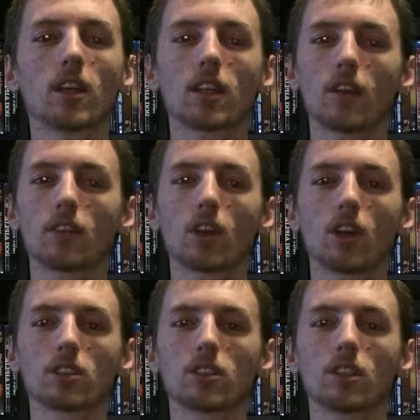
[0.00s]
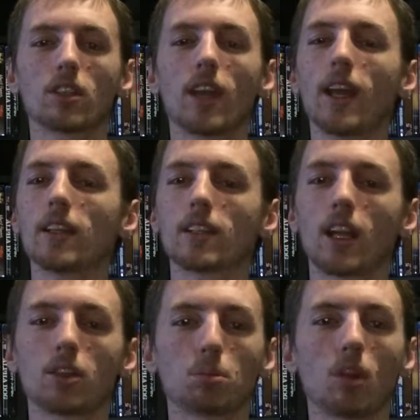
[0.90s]
Kevin Costner, and
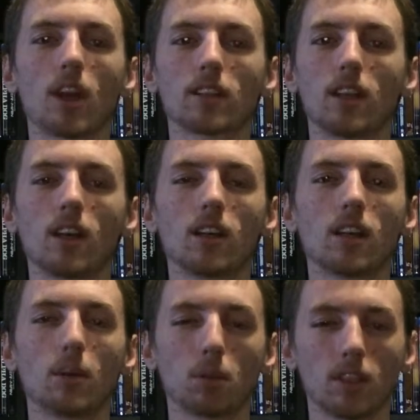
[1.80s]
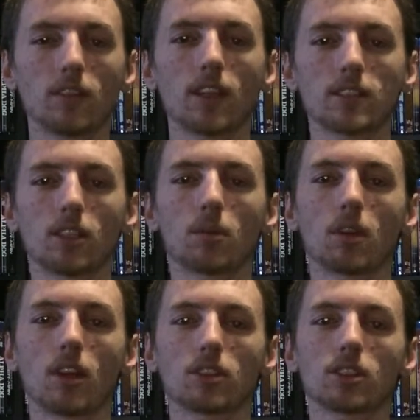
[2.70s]
Kenneth Branagh. I believe that's how you
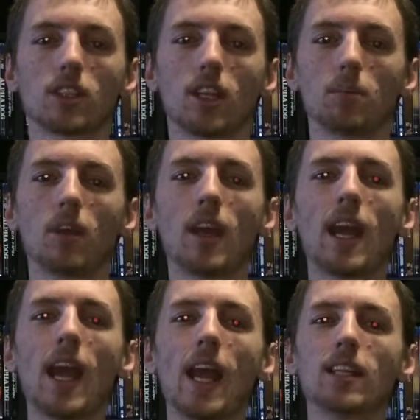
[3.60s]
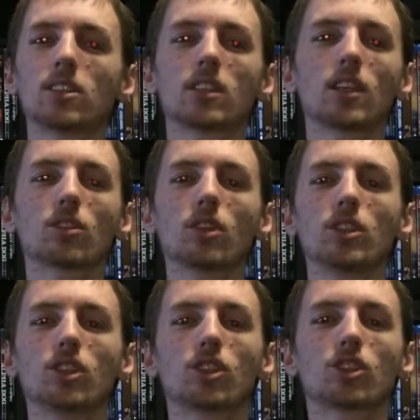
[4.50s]
pronounce his name. And essentially
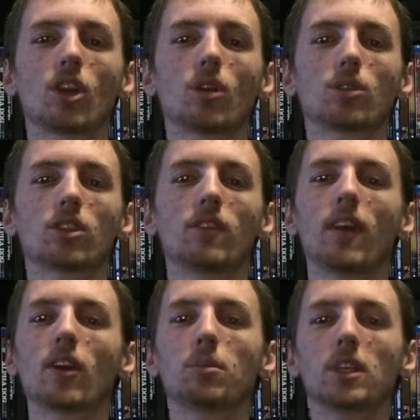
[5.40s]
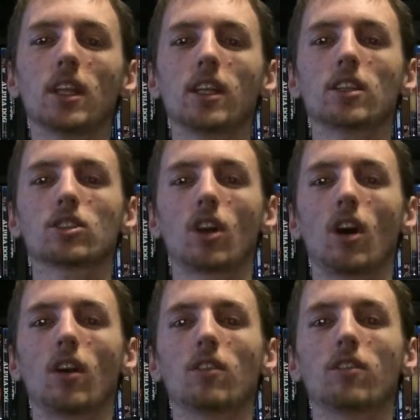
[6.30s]
just shows the very beginnings
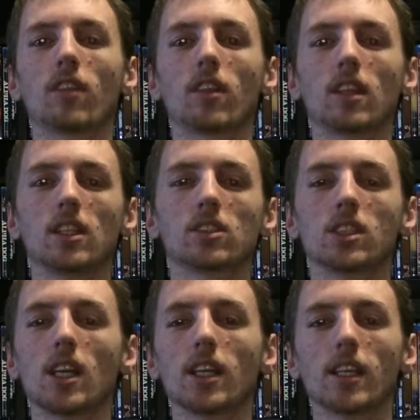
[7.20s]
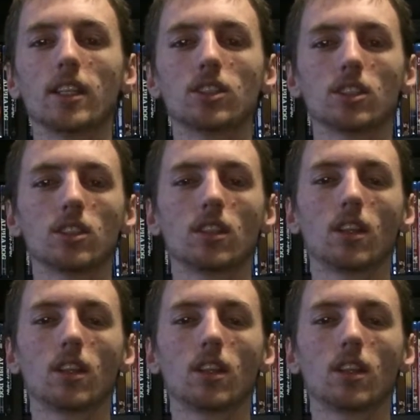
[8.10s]
of the CIA agent